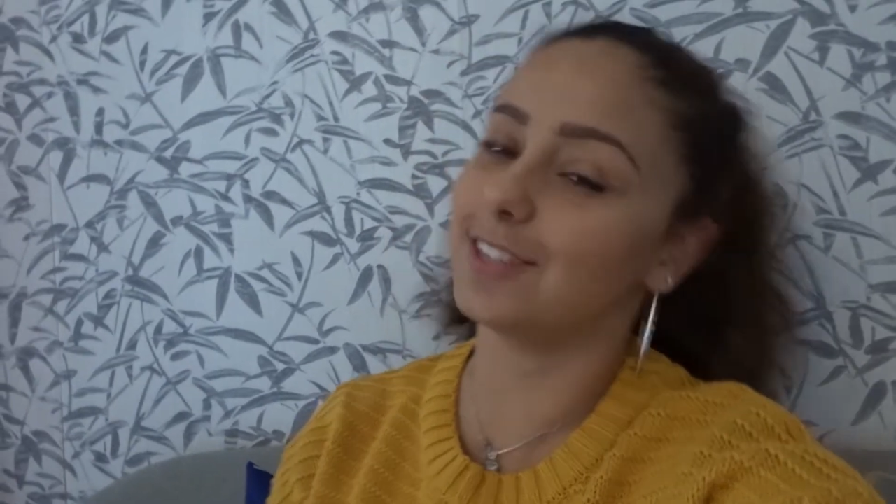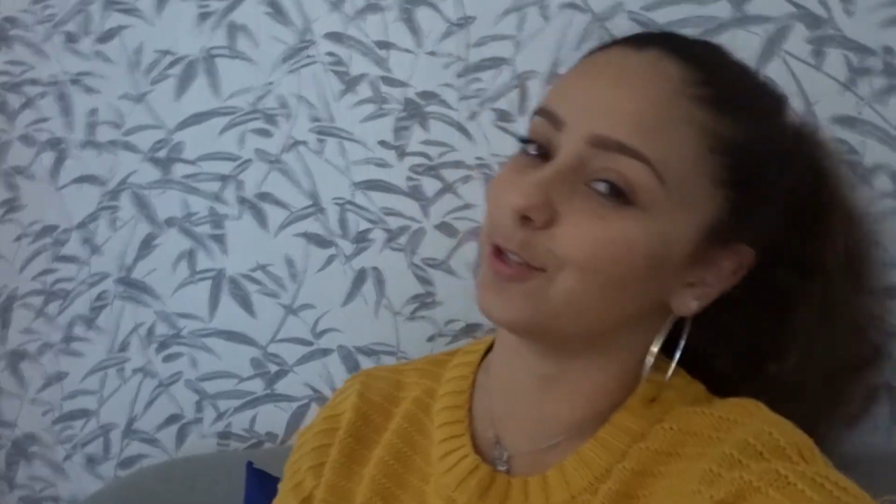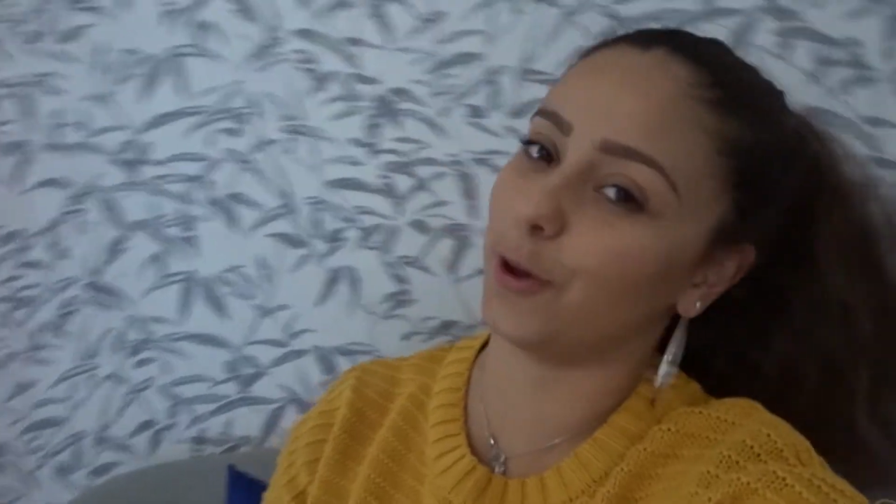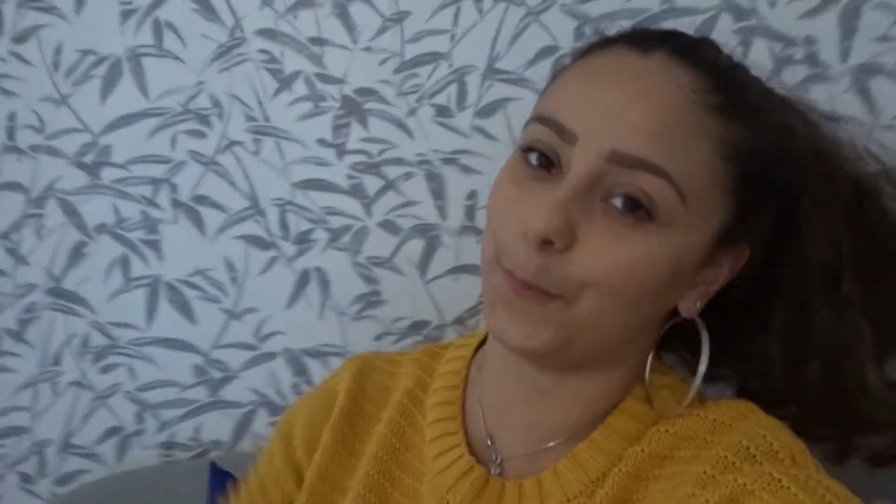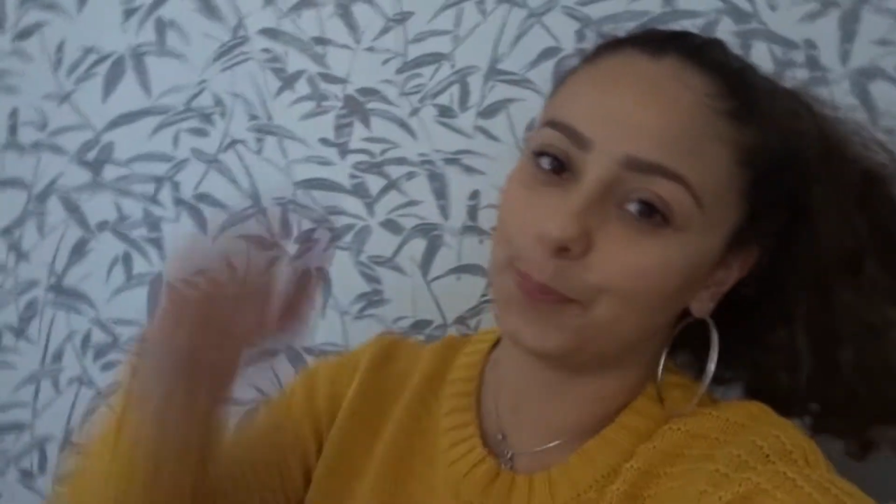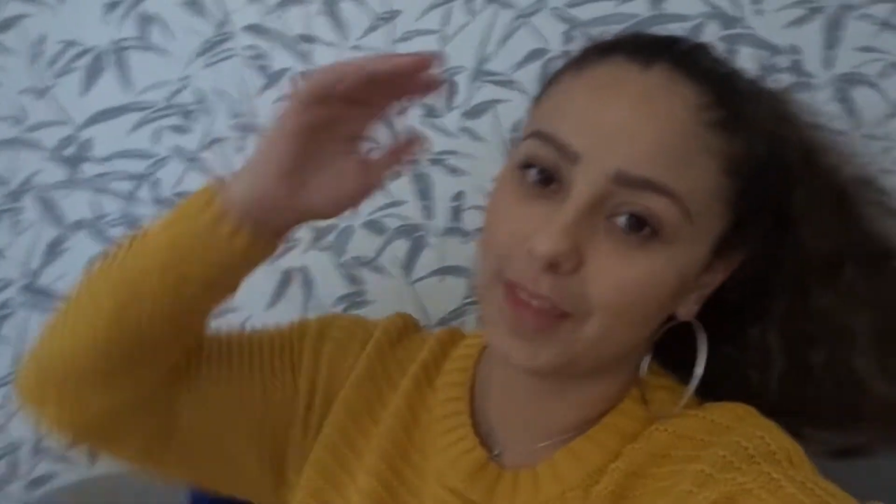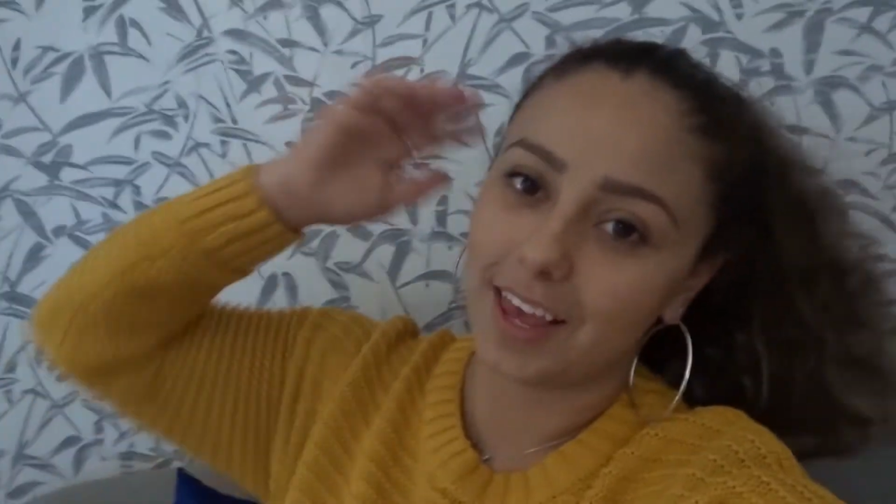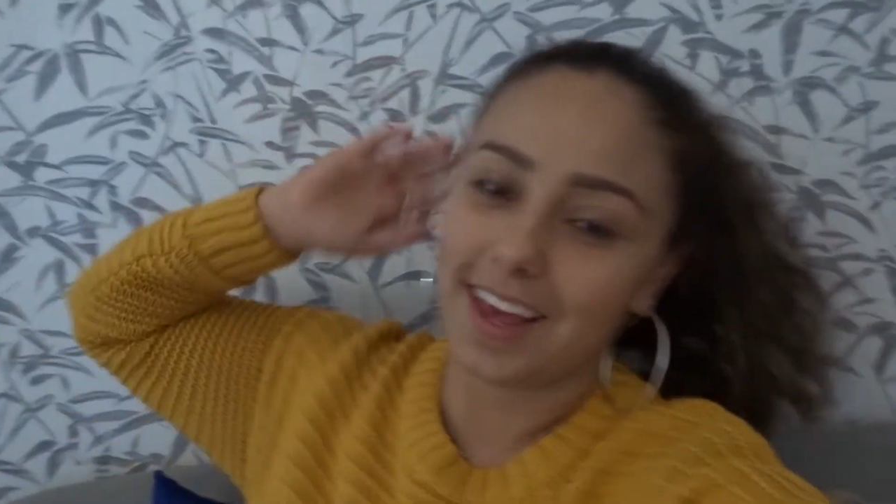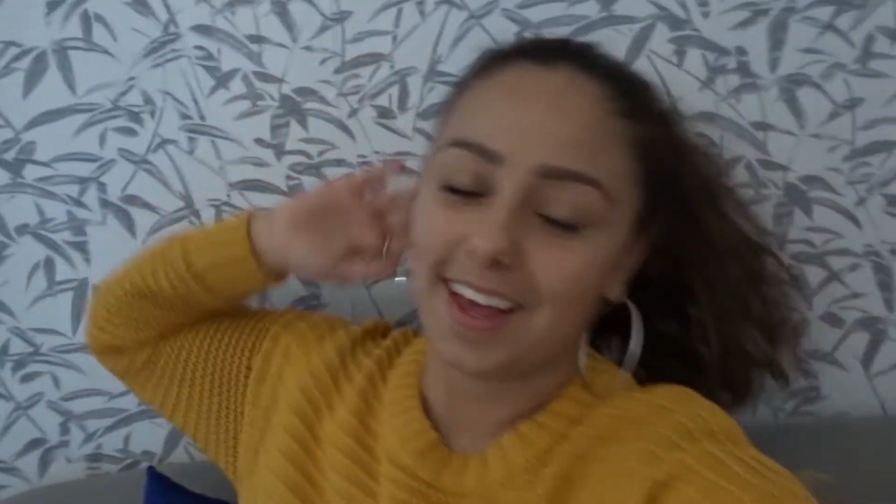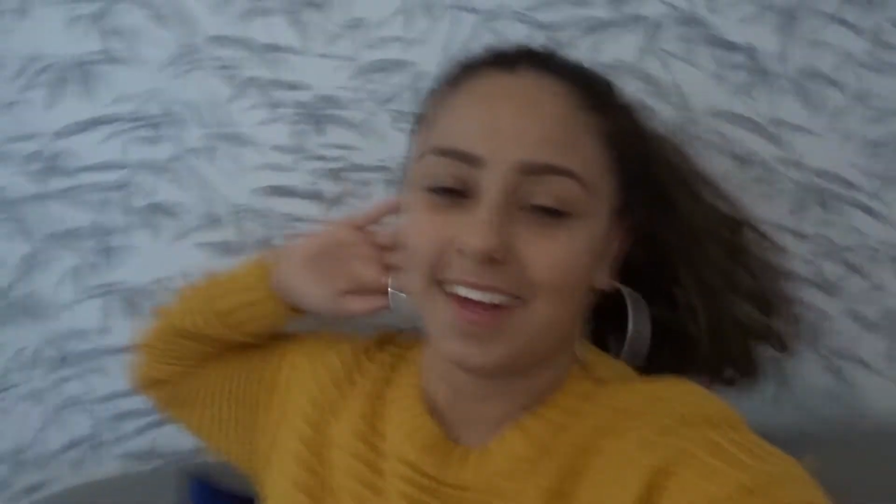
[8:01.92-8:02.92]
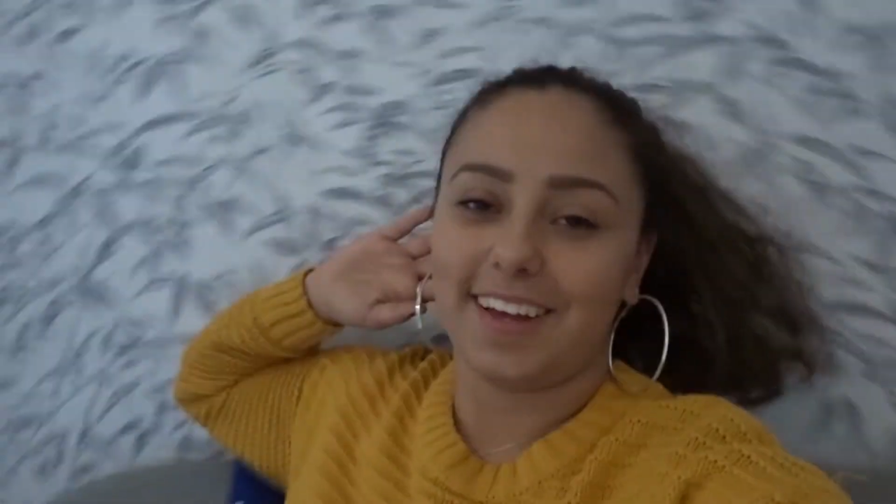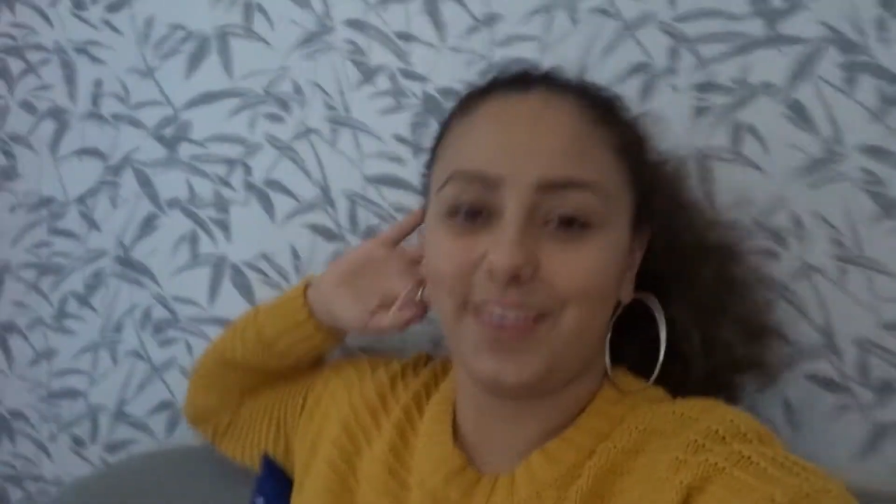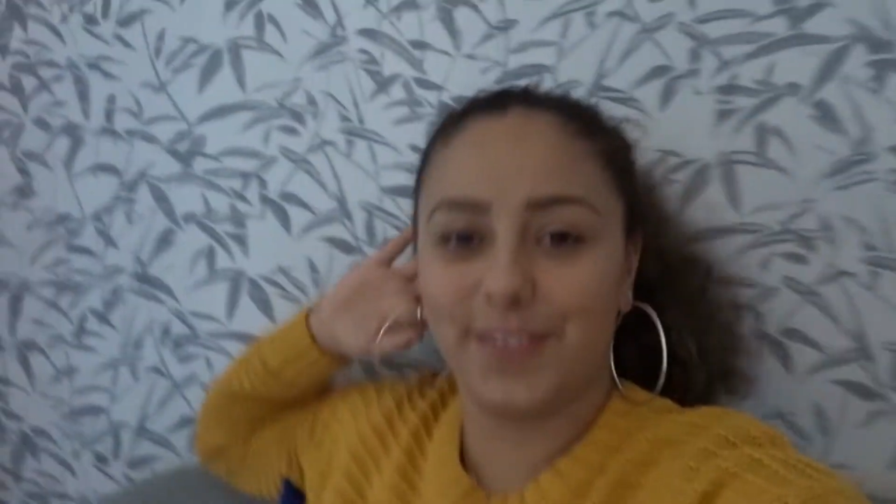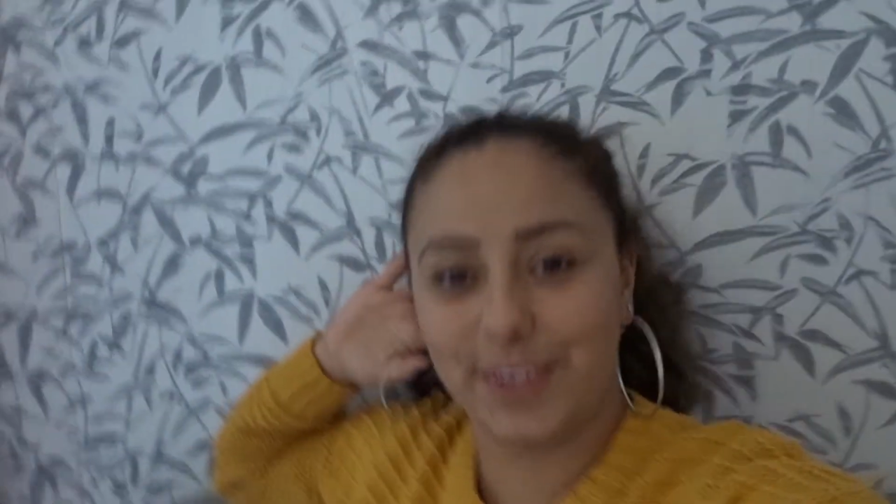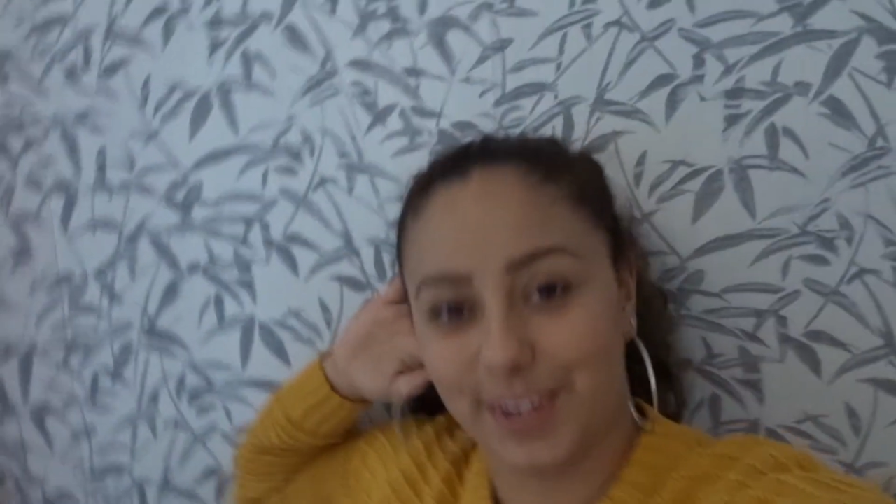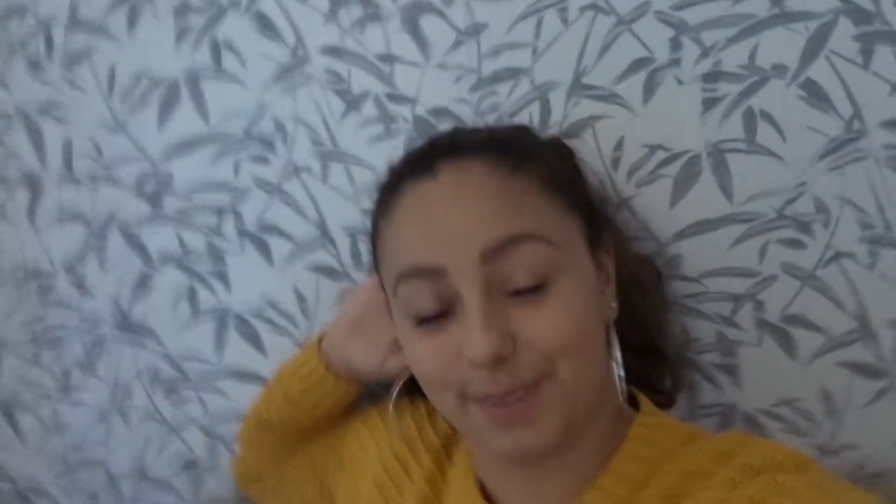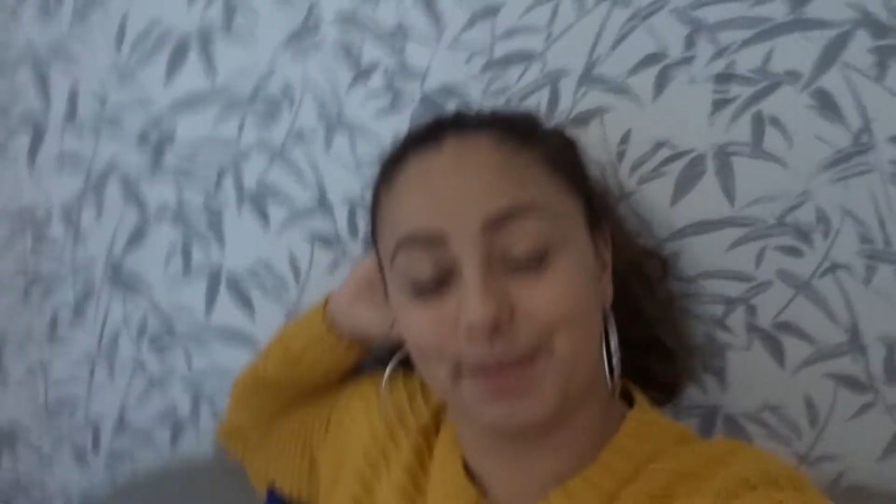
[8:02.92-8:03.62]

So. We're going